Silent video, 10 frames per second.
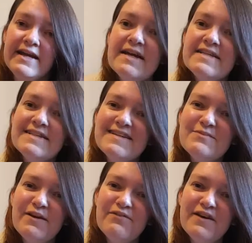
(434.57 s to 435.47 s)
So
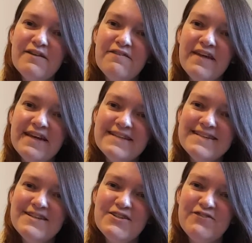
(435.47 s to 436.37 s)
that's my 5
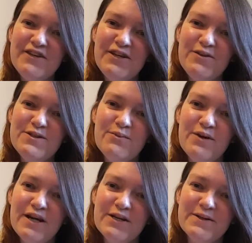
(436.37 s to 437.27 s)
things for you to
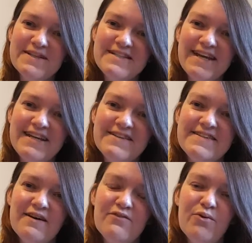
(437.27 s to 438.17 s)
work on to get
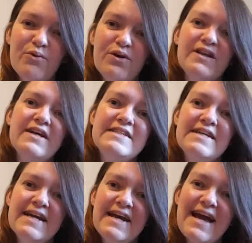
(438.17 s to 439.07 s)
yourself
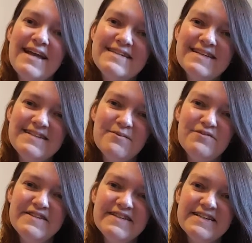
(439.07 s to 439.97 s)
organised and set
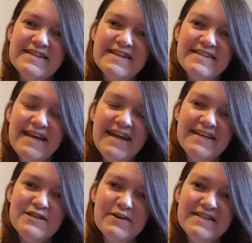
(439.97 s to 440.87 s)
up for success
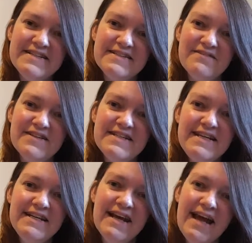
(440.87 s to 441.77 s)
in
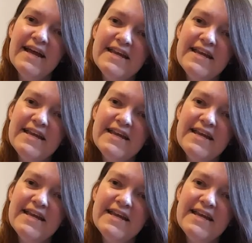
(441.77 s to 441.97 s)
2017.